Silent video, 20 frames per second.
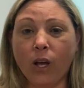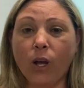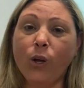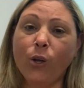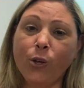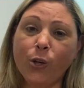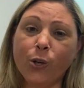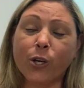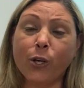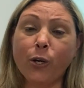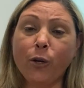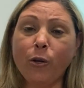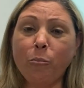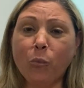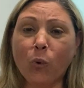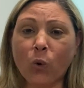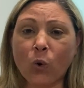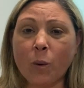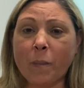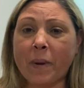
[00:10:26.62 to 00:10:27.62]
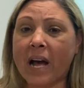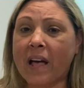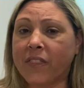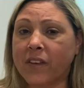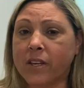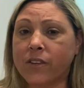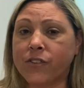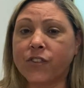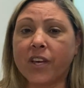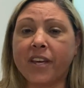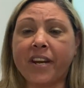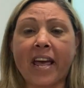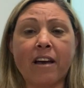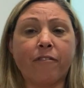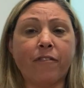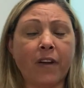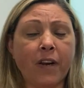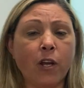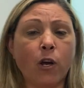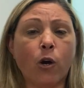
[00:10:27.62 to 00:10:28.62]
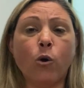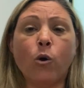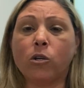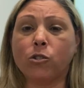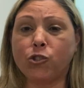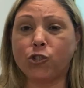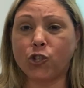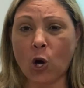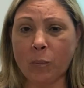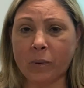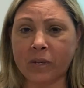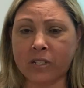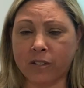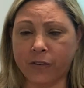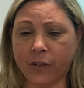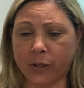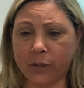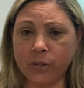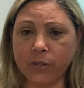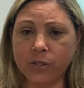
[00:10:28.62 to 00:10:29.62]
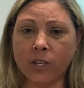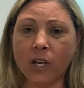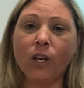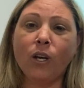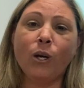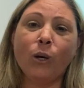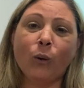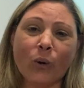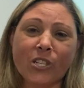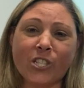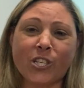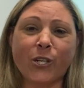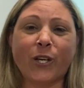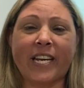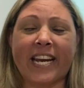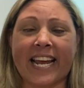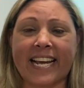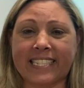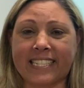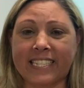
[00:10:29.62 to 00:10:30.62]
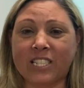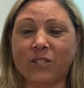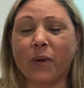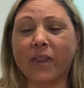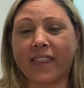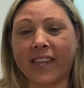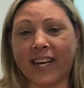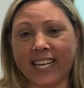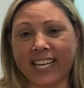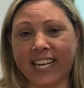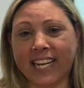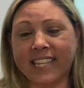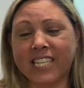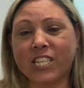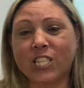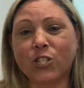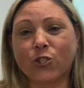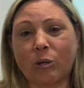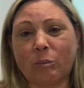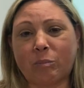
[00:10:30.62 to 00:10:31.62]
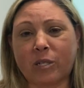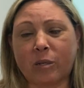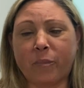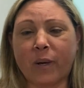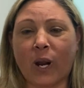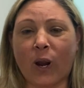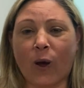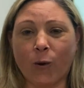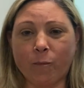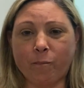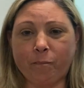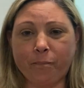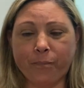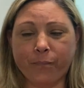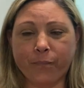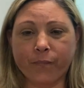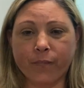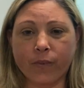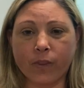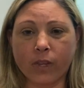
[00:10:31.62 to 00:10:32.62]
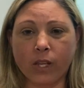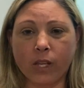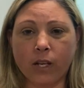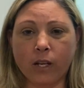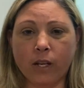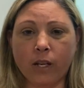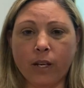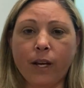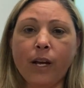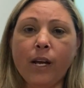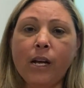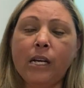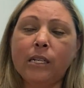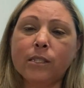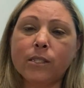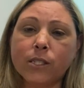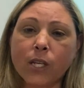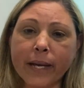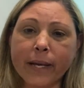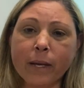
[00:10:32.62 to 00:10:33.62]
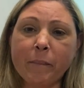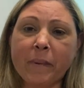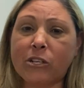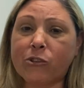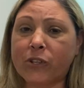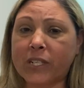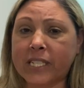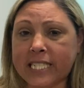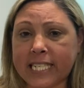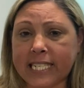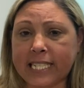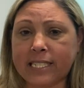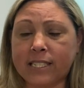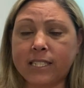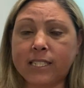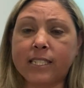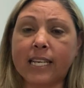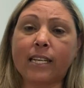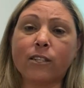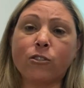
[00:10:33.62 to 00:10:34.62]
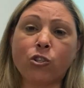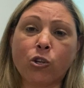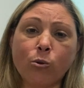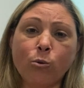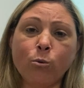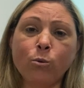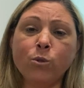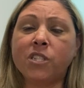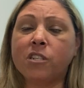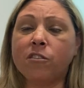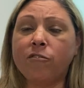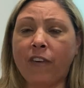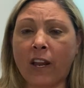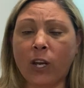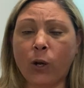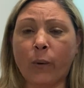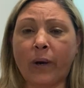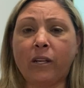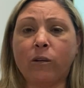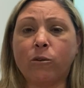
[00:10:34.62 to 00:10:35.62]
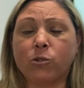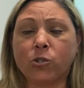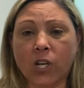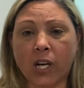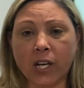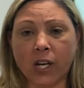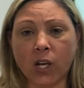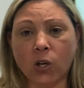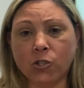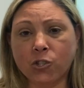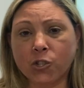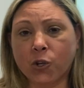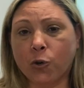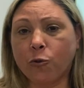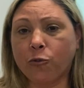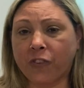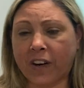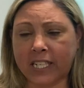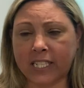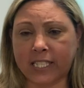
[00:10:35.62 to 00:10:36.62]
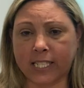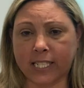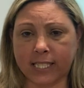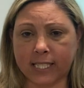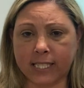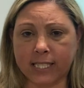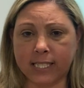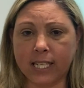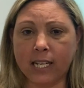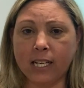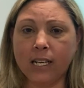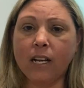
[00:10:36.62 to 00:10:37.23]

You can learn more about this in our video on job interviews, which you can access with the link in the description below. Psychometric tests are tools that evaluate your psychological functions,